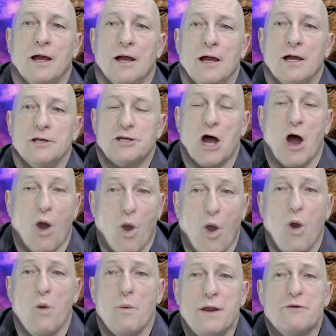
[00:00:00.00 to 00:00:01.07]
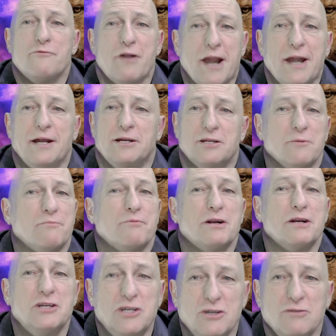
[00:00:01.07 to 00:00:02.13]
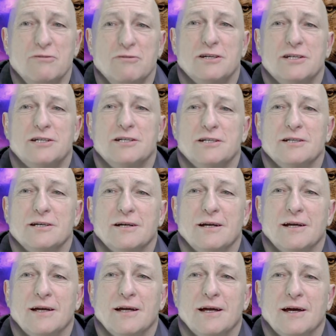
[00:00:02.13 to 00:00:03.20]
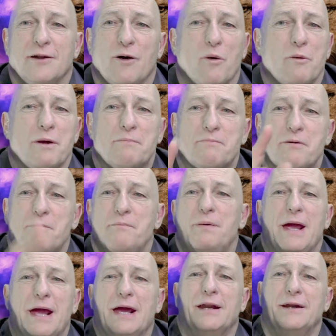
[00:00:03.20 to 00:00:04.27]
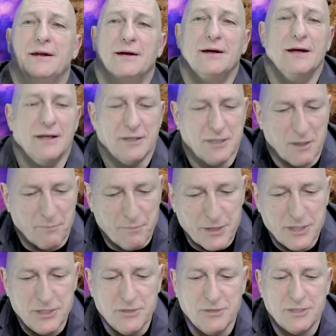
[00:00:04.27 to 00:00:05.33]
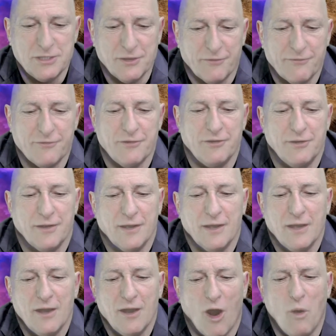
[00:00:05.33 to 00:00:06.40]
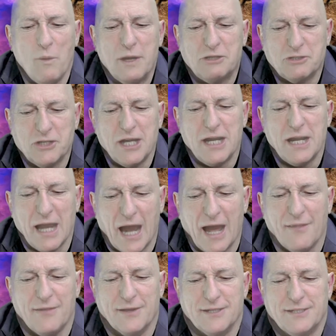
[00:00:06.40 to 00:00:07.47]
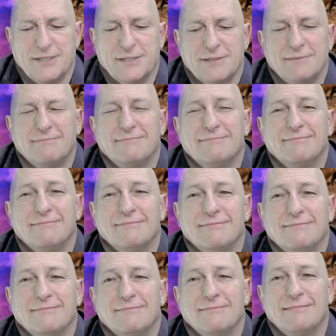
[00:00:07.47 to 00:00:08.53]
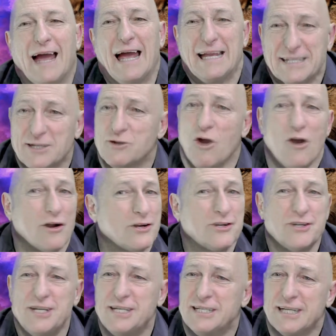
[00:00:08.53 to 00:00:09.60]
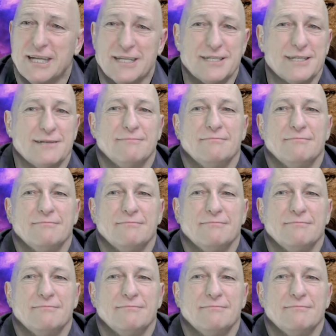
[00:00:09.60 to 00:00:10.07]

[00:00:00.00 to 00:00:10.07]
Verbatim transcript: So, are we ready to produce? And are we prepared to produce the fruit? Are we treating others as God treats us?